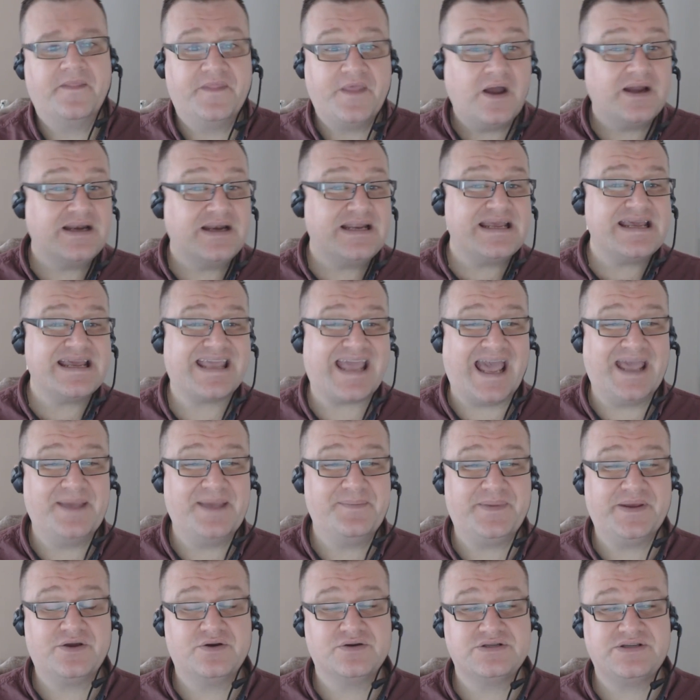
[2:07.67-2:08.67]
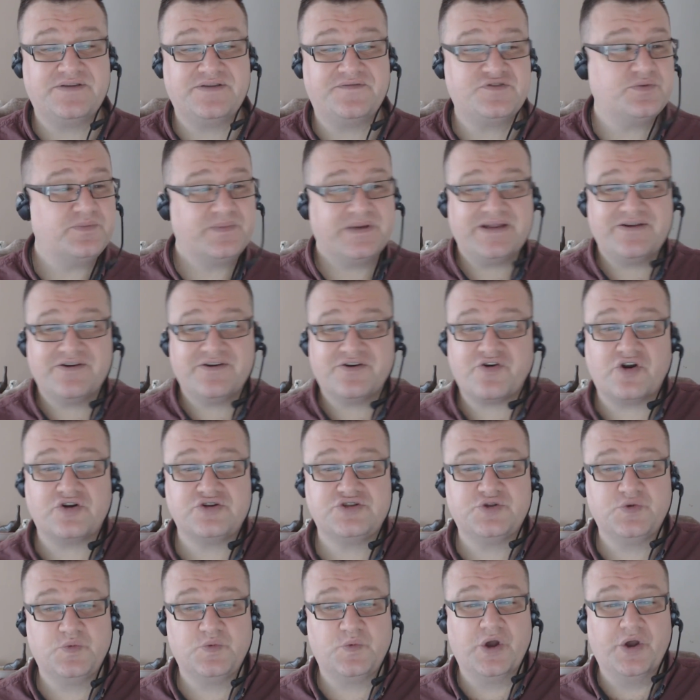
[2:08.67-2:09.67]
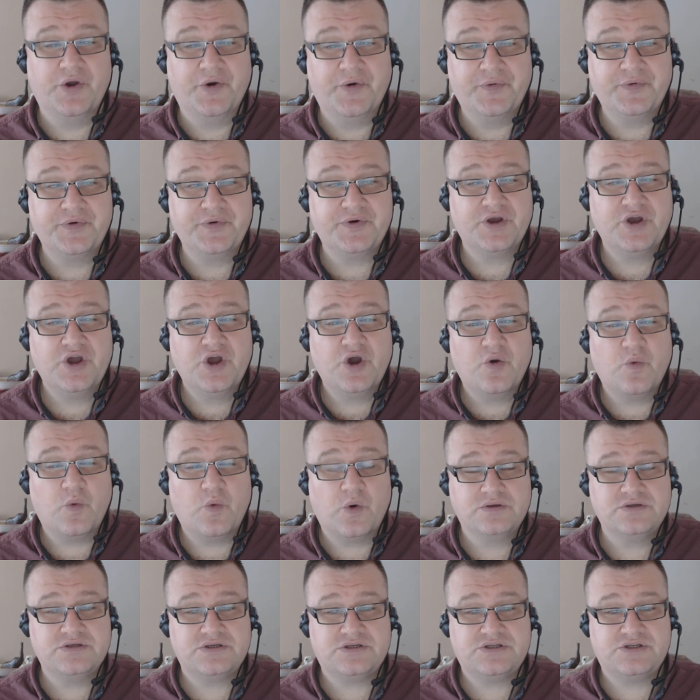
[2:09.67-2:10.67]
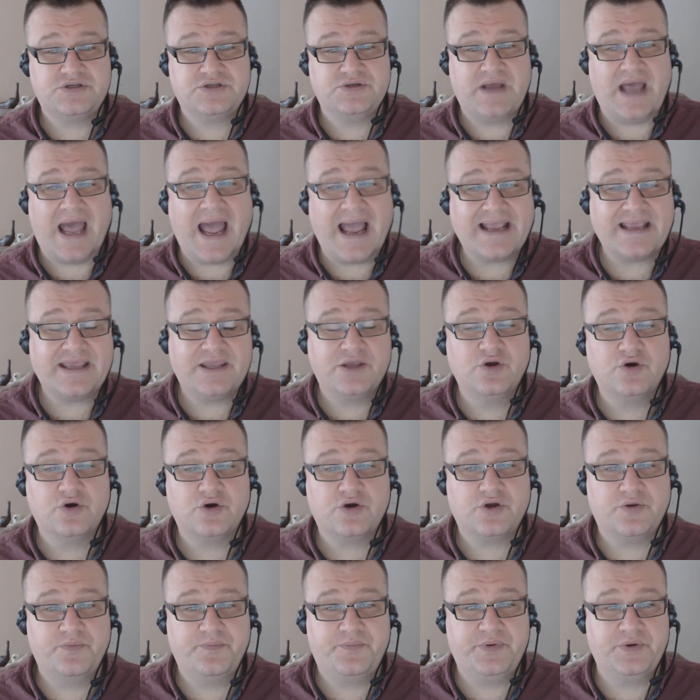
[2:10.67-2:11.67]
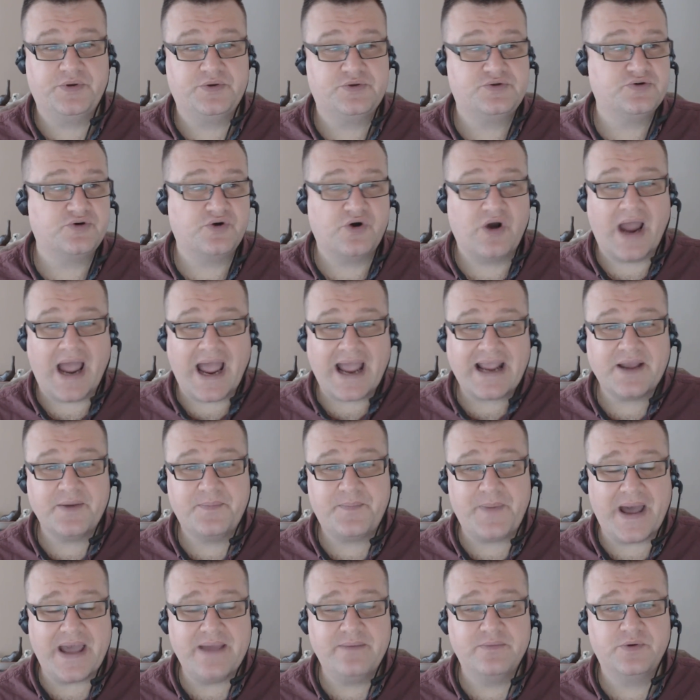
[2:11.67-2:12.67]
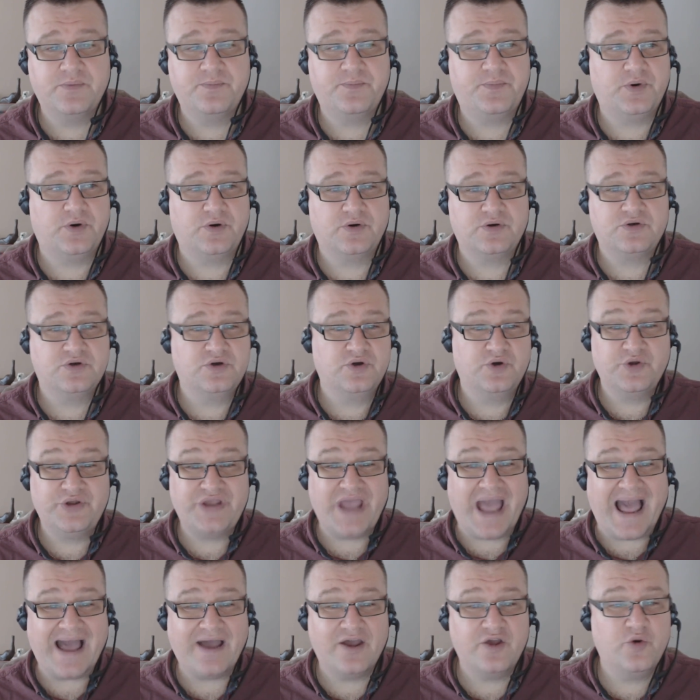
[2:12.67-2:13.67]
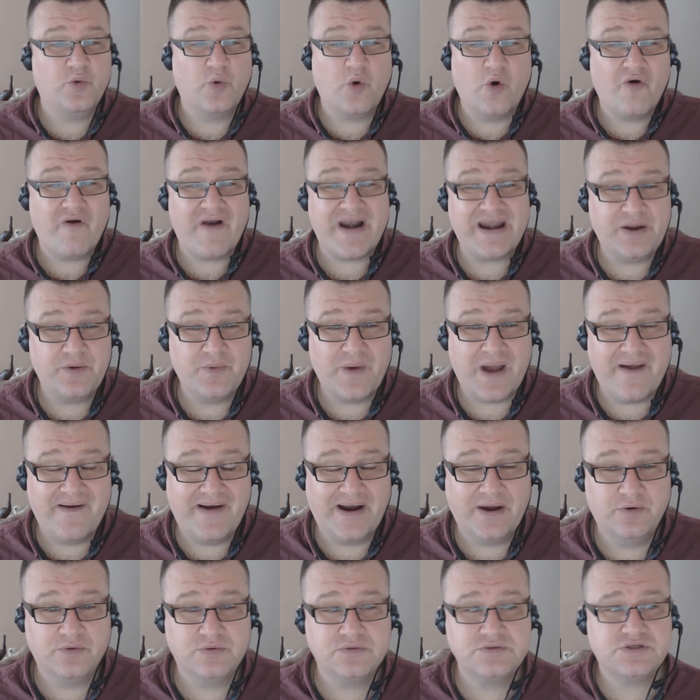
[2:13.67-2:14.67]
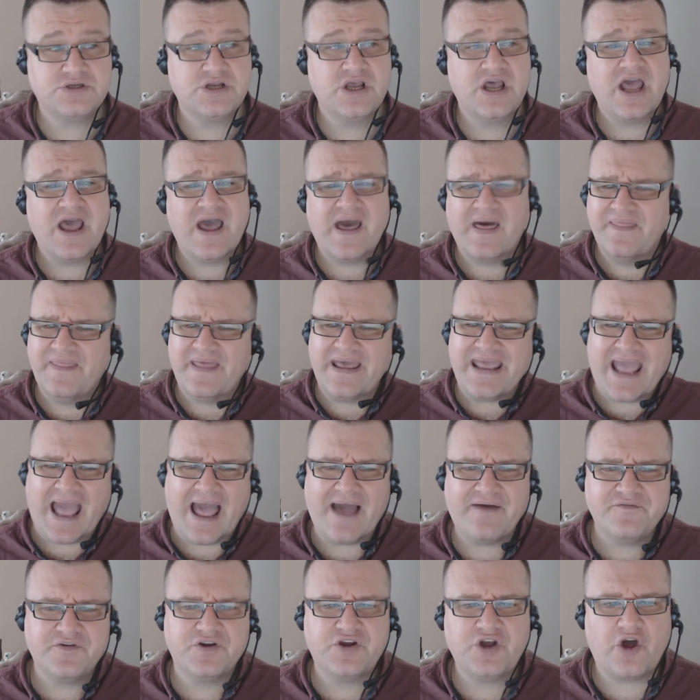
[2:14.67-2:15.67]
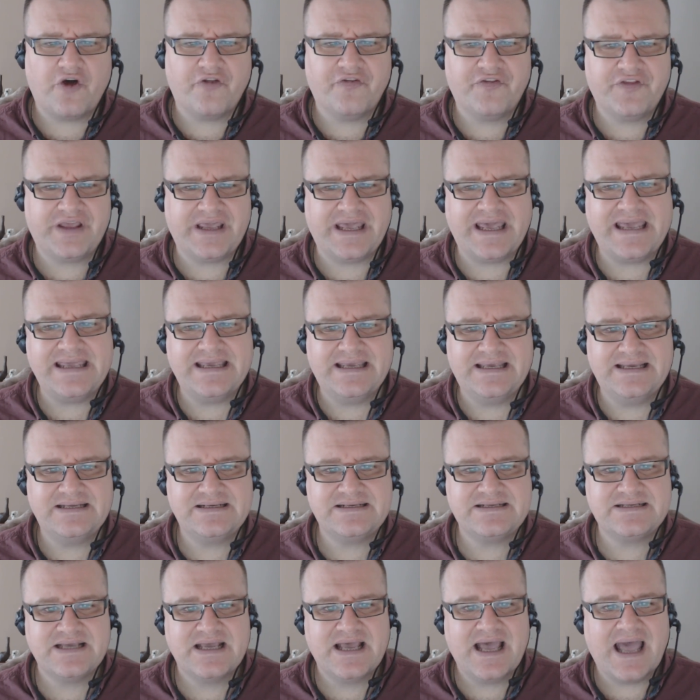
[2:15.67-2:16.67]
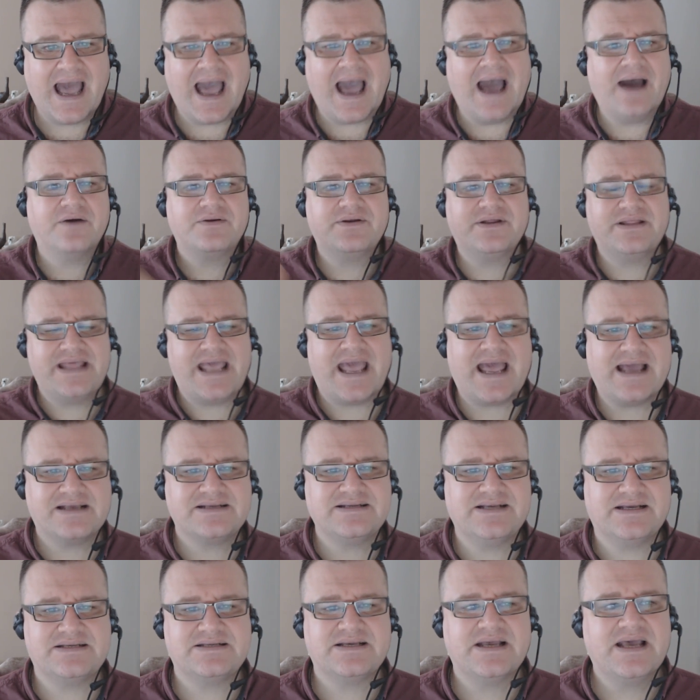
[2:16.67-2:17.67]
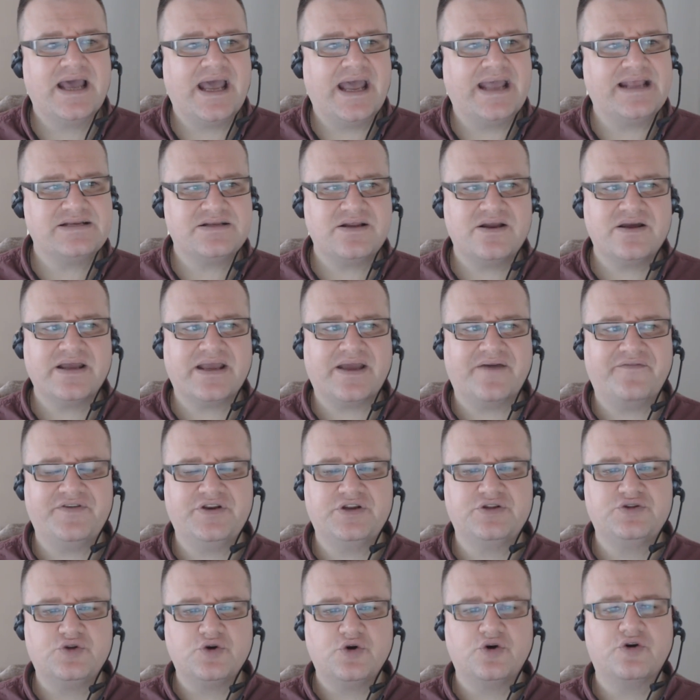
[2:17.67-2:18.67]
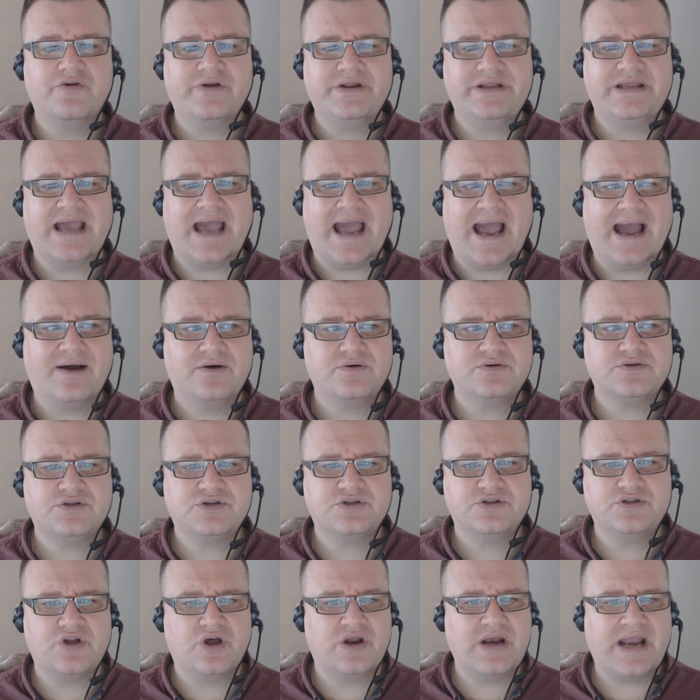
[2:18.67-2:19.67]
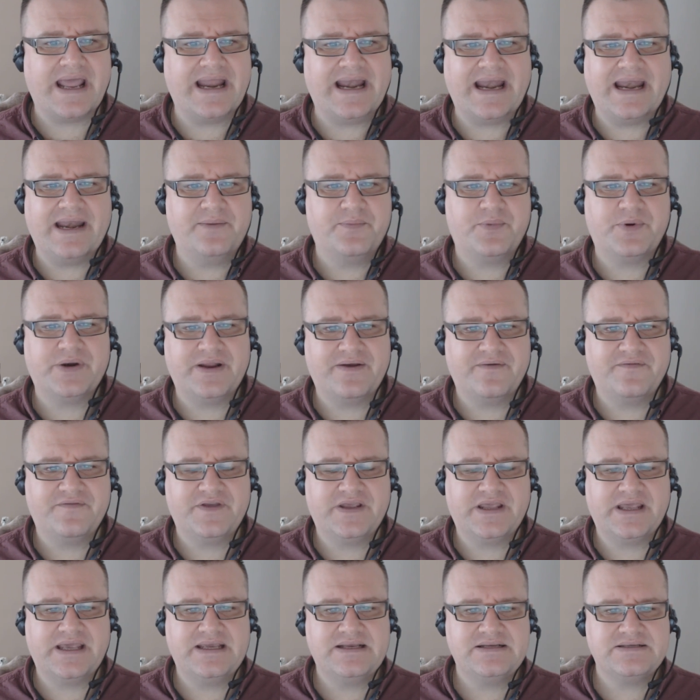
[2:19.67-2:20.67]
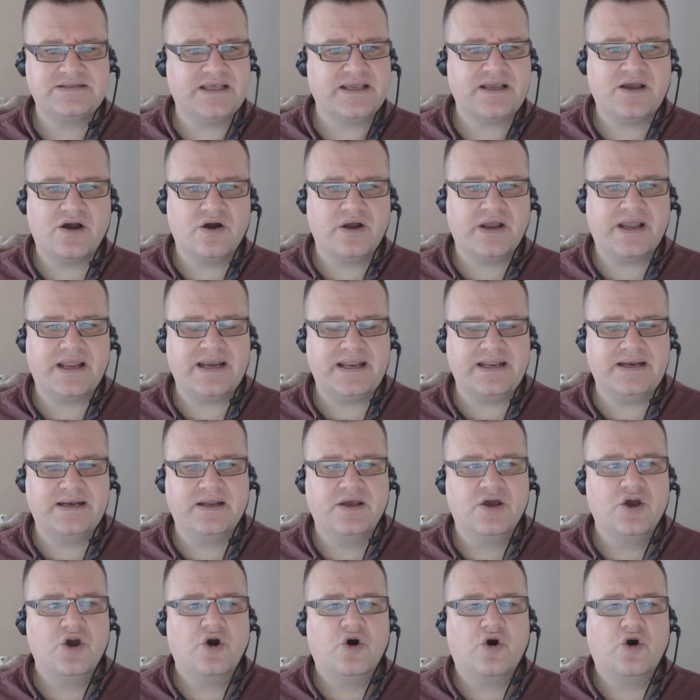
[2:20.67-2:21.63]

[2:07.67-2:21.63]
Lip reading: The idea came because if somebody across the world wants to hack your computer or hack a payment portal or Yahoo or anywhere else, and they haven't got the keys, how do they access? It's like having a door in your house and not letting anybody have your keys. They can't get in.